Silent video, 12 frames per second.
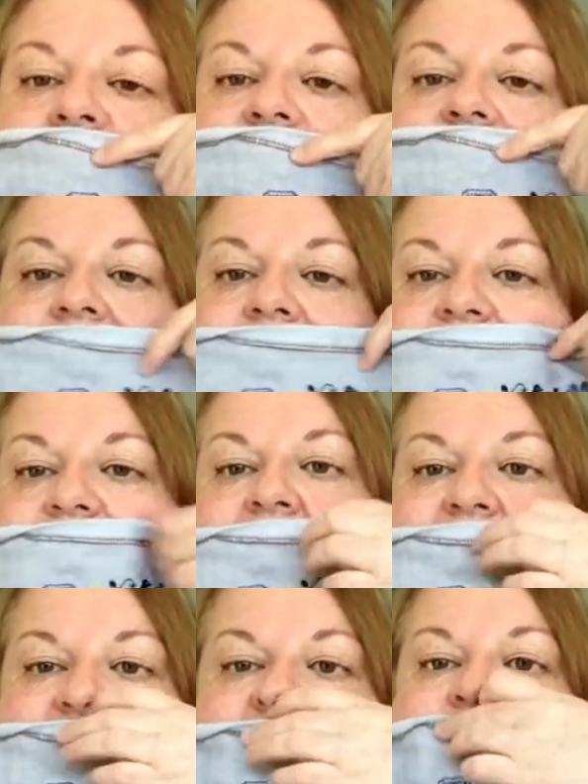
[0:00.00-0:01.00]
since you
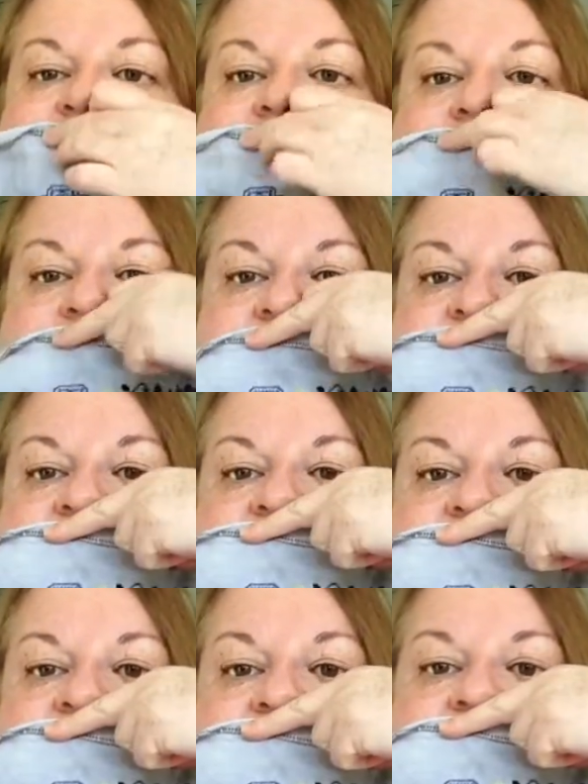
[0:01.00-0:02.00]
last saw it,
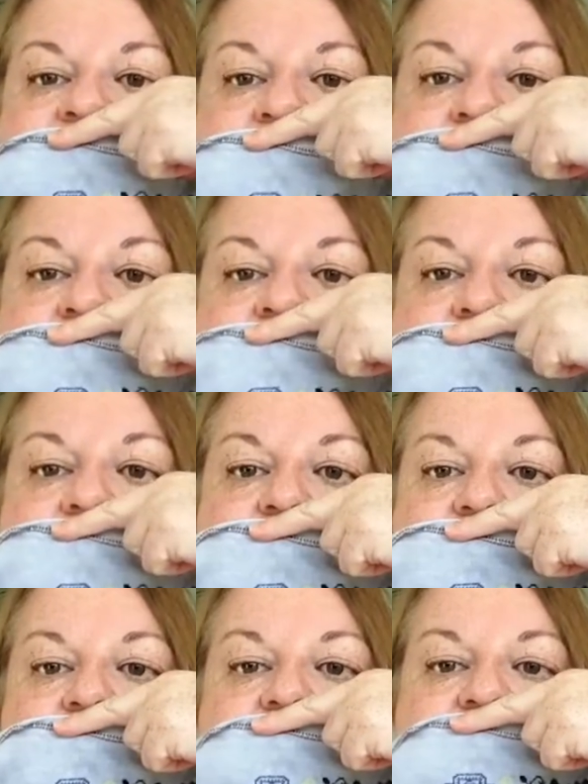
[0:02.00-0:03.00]
that
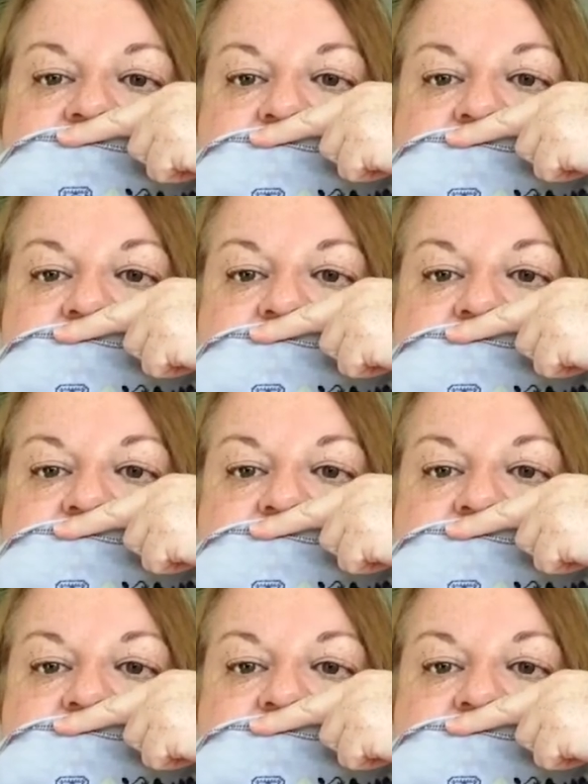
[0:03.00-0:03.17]
bird,